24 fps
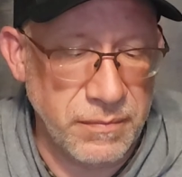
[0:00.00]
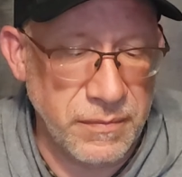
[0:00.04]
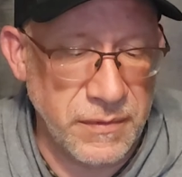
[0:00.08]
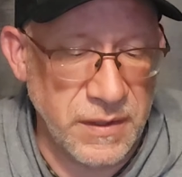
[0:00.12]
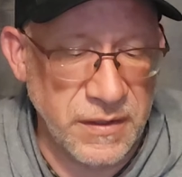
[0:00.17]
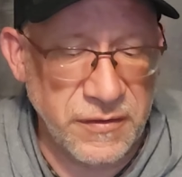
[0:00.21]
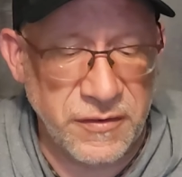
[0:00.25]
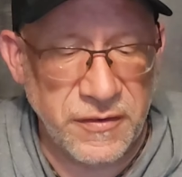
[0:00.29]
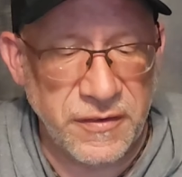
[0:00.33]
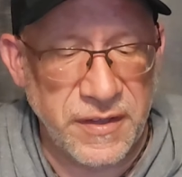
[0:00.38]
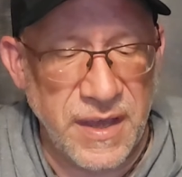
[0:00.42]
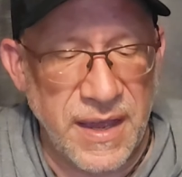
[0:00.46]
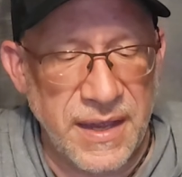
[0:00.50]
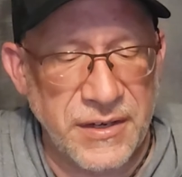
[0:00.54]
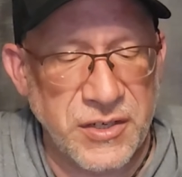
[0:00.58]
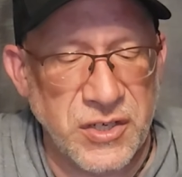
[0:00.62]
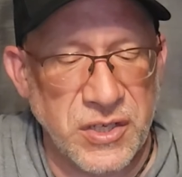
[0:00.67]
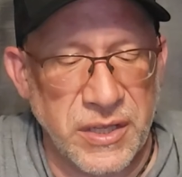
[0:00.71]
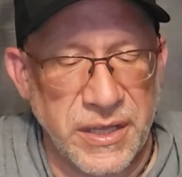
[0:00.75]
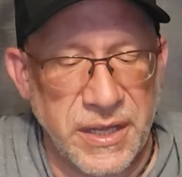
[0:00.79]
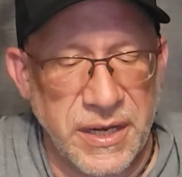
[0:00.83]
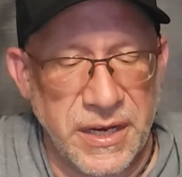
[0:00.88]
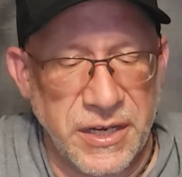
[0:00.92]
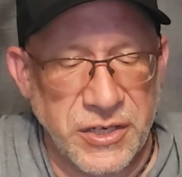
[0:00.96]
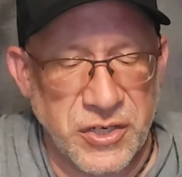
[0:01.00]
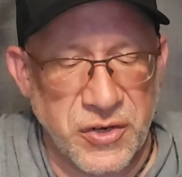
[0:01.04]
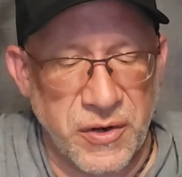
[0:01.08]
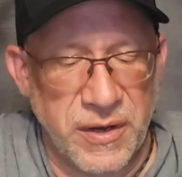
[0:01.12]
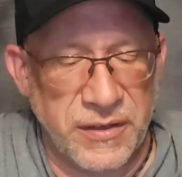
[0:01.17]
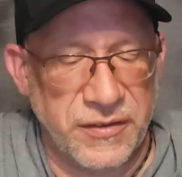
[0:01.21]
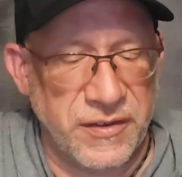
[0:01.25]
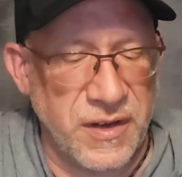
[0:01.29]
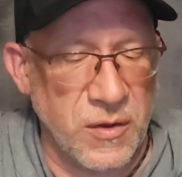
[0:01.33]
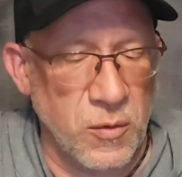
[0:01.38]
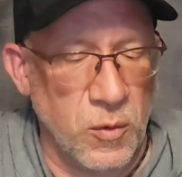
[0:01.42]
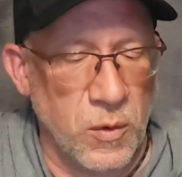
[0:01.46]
This is actually an
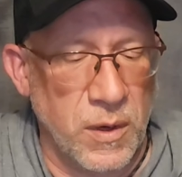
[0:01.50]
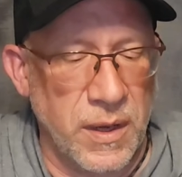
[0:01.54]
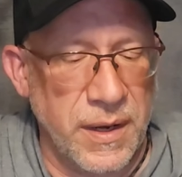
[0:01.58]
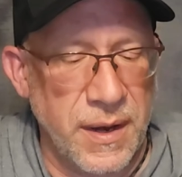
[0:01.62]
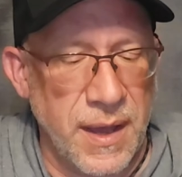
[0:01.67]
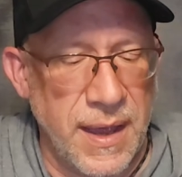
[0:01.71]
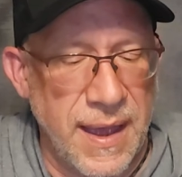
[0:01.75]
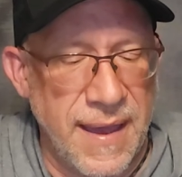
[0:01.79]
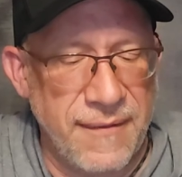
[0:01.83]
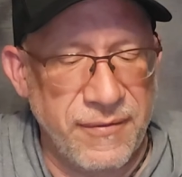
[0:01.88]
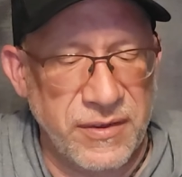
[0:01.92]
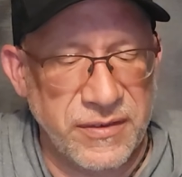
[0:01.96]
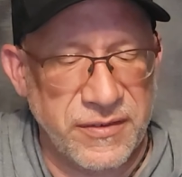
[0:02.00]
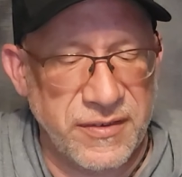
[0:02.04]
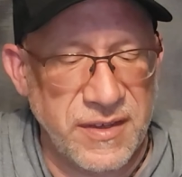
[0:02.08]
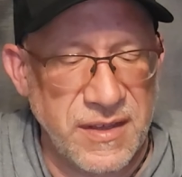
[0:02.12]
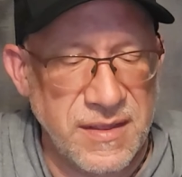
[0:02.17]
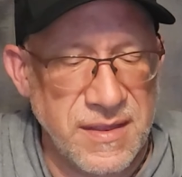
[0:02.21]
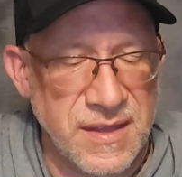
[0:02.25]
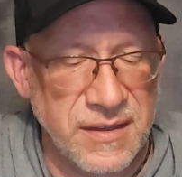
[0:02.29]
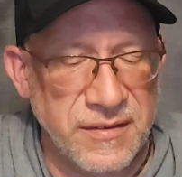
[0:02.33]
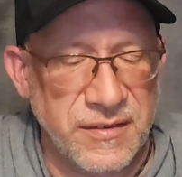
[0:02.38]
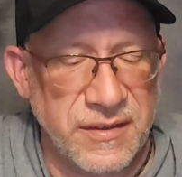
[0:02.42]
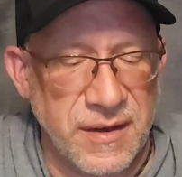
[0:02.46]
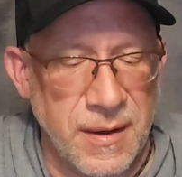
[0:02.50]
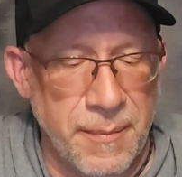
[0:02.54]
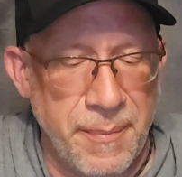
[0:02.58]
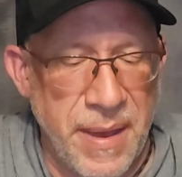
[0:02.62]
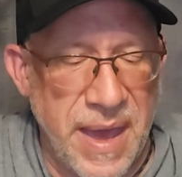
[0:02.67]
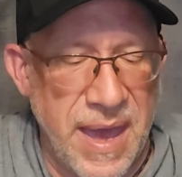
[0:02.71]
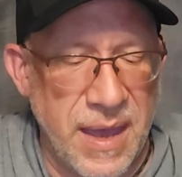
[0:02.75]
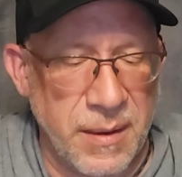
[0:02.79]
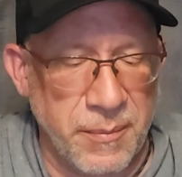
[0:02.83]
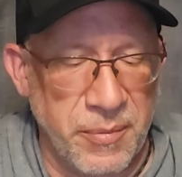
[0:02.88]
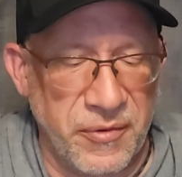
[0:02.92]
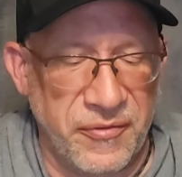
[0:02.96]
interesting one. I haven't seen this in a
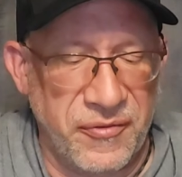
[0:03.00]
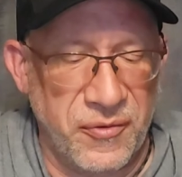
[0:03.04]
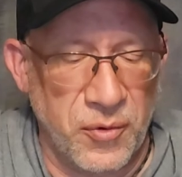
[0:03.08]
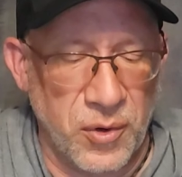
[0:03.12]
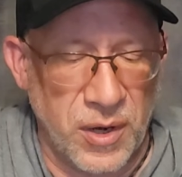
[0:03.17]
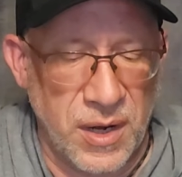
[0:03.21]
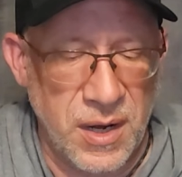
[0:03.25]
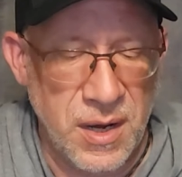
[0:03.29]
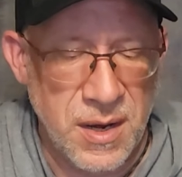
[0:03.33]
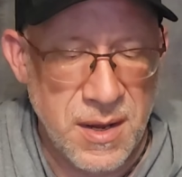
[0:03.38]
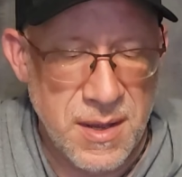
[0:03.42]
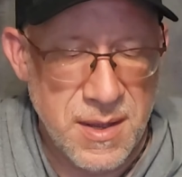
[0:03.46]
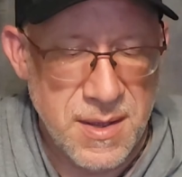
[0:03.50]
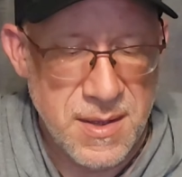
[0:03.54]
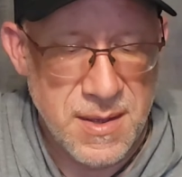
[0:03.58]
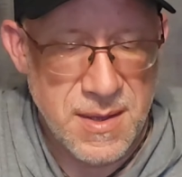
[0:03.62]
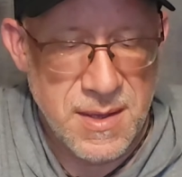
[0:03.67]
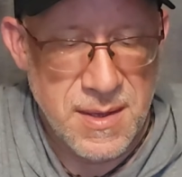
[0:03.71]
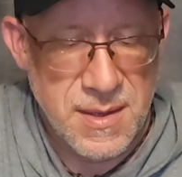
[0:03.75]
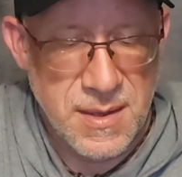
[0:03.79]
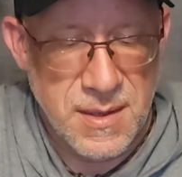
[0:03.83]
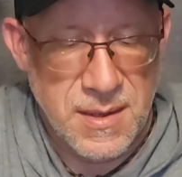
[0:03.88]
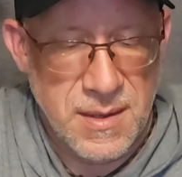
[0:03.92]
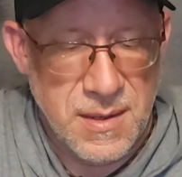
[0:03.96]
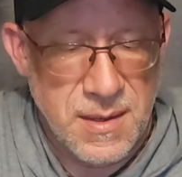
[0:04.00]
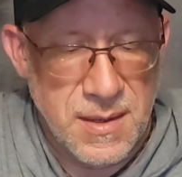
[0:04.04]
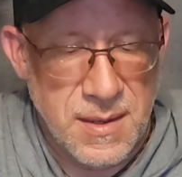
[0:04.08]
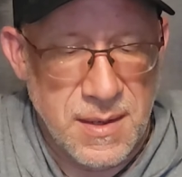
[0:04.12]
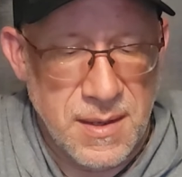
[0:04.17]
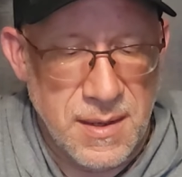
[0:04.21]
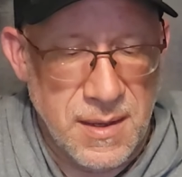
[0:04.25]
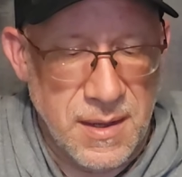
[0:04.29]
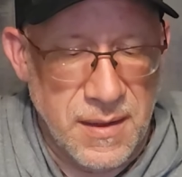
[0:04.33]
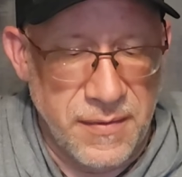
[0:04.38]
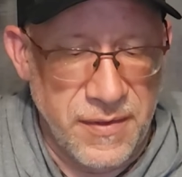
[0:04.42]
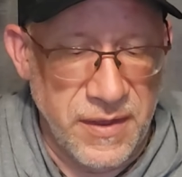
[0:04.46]
bag before.
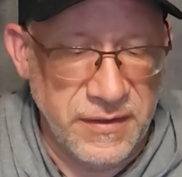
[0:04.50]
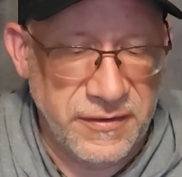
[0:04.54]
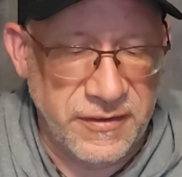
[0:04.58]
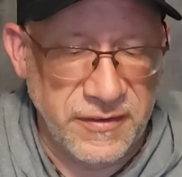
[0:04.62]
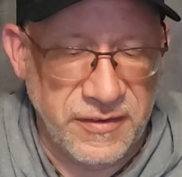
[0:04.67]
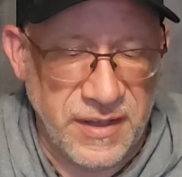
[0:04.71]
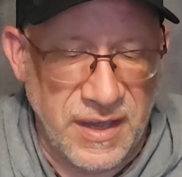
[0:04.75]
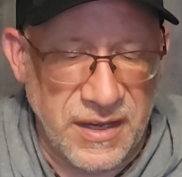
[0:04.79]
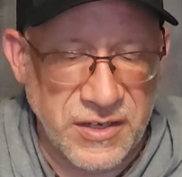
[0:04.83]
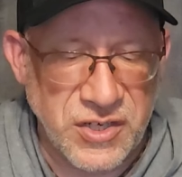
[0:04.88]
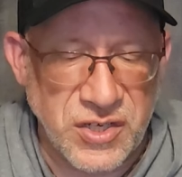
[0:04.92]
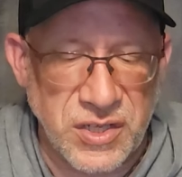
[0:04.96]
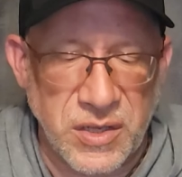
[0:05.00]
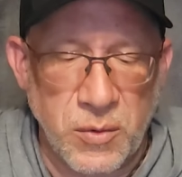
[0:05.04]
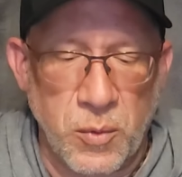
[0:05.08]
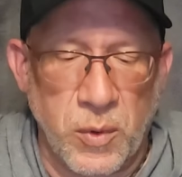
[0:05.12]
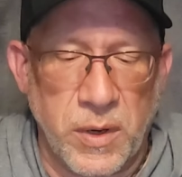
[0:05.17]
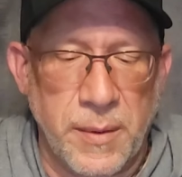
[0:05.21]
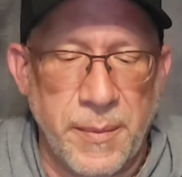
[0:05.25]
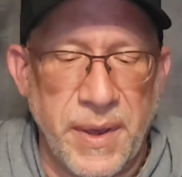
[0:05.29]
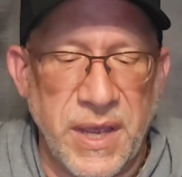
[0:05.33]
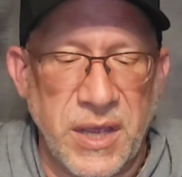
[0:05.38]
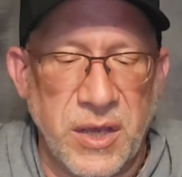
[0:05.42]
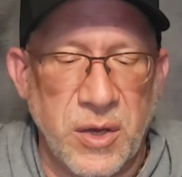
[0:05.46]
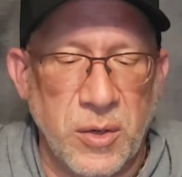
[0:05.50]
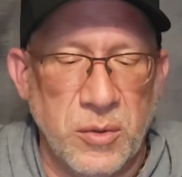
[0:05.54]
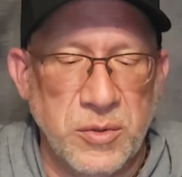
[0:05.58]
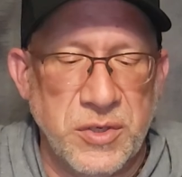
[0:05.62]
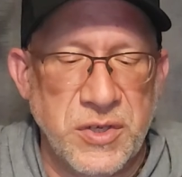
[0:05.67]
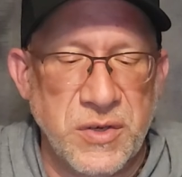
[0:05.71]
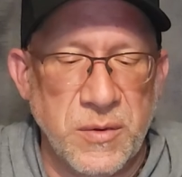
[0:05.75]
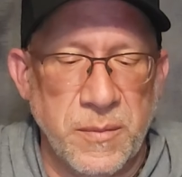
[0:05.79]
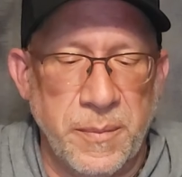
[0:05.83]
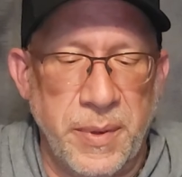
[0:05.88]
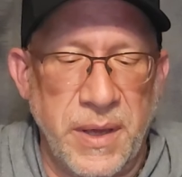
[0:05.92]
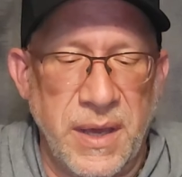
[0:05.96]
And this is actually one of my
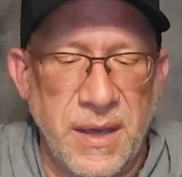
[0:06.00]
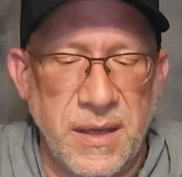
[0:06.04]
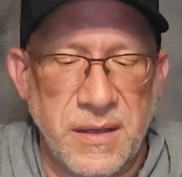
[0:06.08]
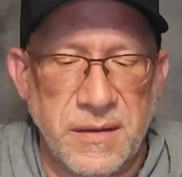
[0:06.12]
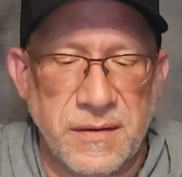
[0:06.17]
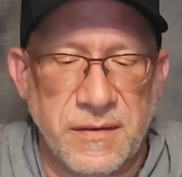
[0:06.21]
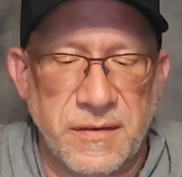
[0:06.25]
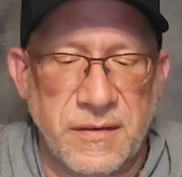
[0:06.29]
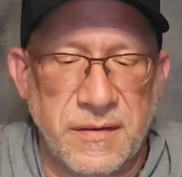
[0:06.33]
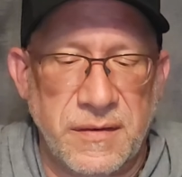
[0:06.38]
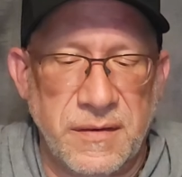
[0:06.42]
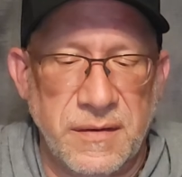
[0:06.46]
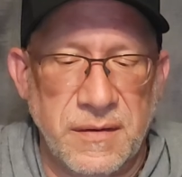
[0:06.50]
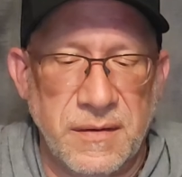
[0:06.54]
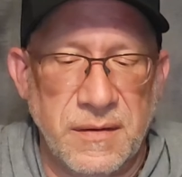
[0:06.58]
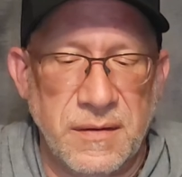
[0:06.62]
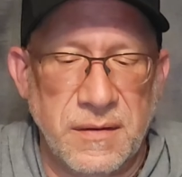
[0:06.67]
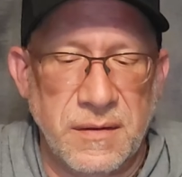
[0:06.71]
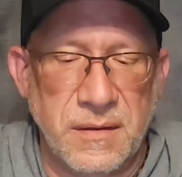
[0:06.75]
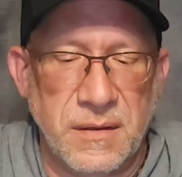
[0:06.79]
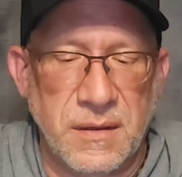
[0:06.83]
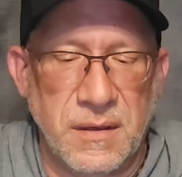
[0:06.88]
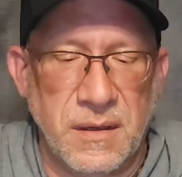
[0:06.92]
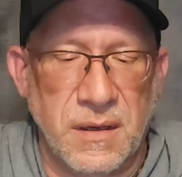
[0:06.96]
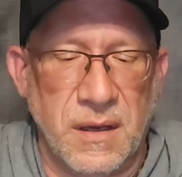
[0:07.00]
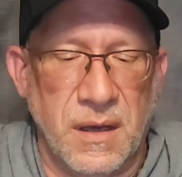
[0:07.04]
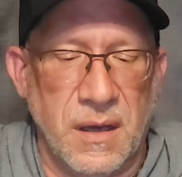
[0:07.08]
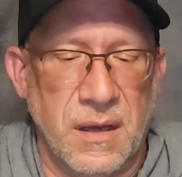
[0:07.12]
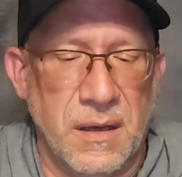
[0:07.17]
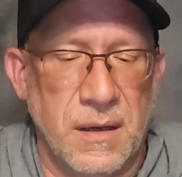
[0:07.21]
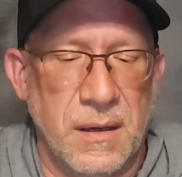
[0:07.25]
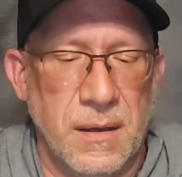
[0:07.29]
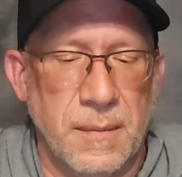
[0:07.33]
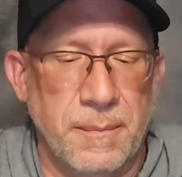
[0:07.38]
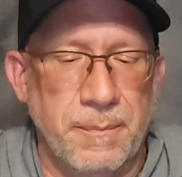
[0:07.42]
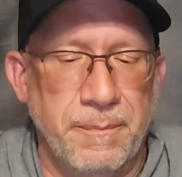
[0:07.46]
go-to baits
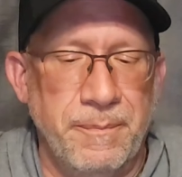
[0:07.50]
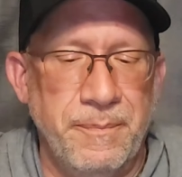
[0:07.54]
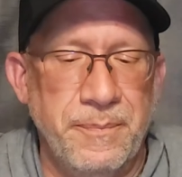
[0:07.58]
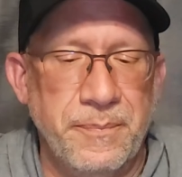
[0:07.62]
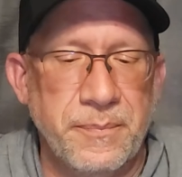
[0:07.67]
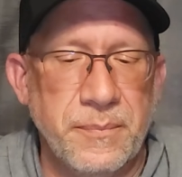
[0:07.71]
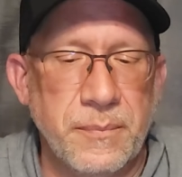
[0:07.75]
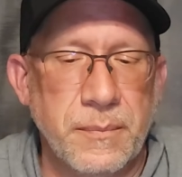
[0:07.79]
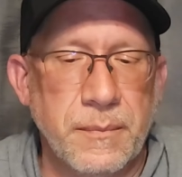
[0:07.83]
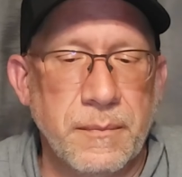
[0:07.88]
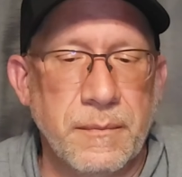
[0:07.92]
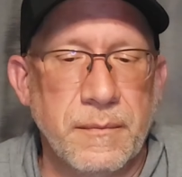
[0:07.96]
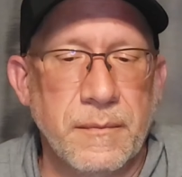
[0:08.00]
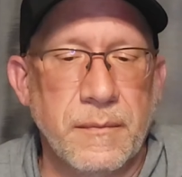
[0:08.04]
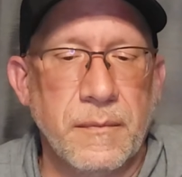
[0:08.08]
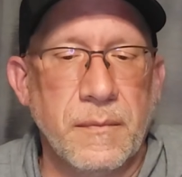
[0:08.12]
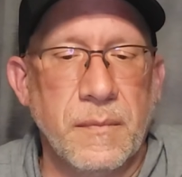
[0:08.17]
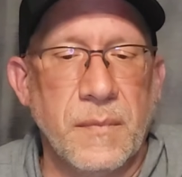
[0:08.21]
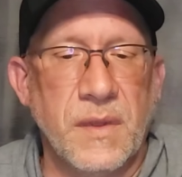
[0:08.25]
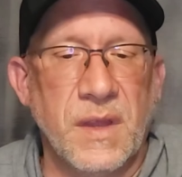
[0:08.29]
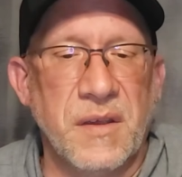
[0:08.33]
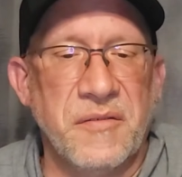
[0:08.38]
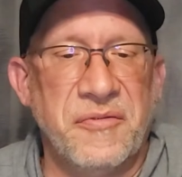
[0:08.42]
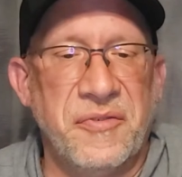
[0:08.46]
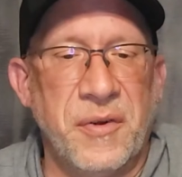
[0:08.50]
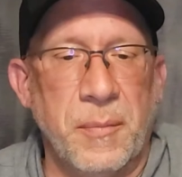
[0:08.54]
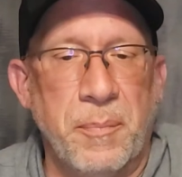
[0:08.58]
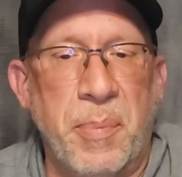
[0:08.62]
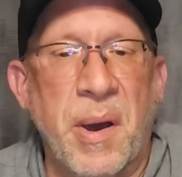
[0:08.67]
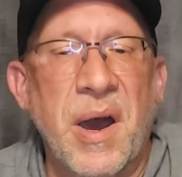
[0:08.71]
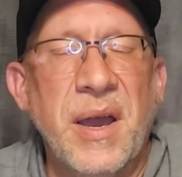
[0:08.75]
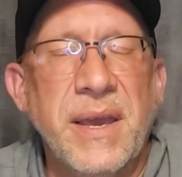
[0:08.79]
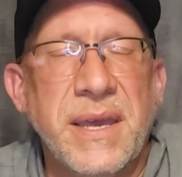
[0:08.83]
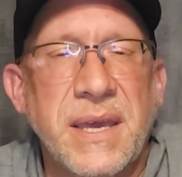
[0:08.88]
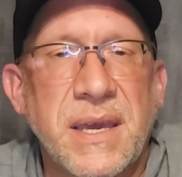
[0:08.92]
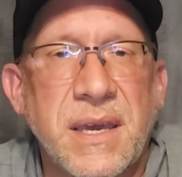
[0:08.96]
for
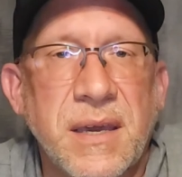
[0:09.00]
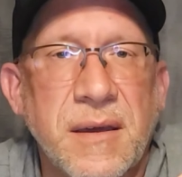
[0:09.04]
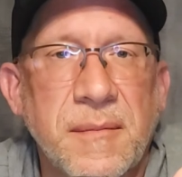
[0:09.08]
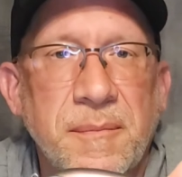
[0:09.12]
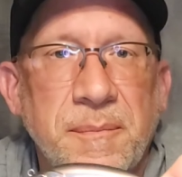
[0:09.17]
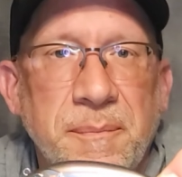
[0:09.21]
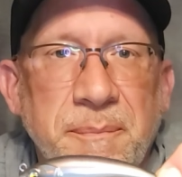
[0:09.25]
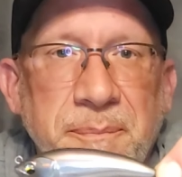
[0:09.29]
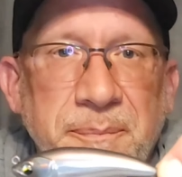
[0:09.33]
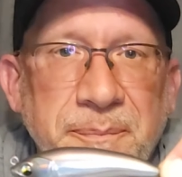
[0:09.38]
pike.